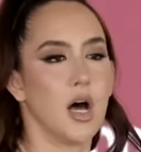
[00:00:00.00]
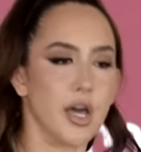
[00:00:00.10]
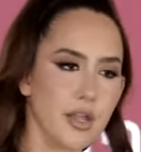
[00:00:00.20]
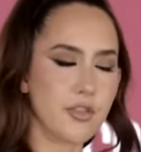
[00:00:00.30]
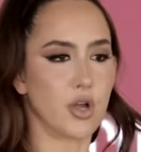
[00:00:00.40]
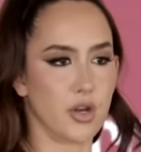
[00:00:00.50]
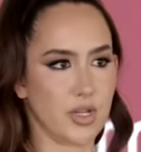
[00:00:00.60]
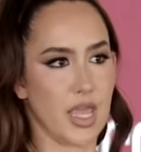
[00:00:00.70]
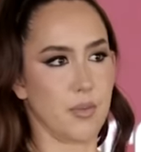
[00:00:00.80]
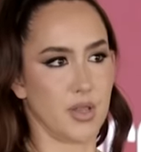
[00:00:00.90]
another
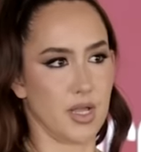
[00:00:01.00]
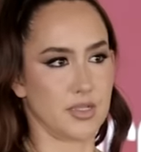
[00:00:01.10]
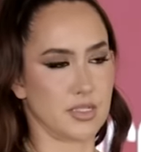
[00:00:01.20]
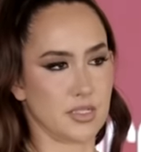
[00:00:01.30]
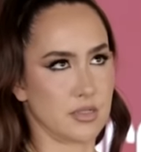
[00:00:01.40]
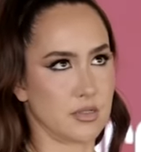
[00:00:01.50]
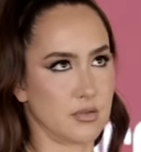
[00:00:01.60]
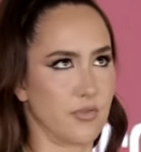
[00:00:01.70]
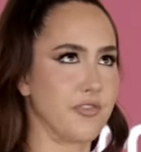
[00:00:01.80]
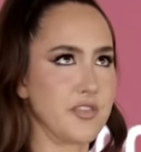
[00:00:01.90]
100K plus
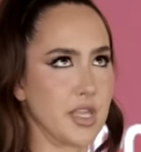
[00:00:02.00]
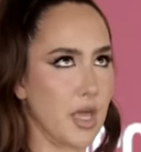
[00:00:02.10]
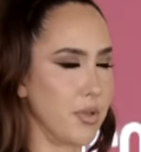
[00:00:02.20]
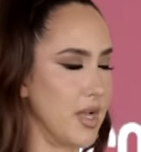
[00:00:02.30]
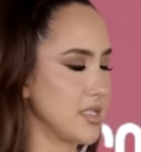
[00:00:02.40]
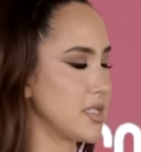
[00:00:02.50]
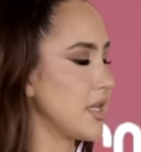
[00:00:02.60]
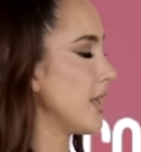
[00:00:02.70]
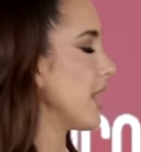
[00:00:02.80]
or 50K plus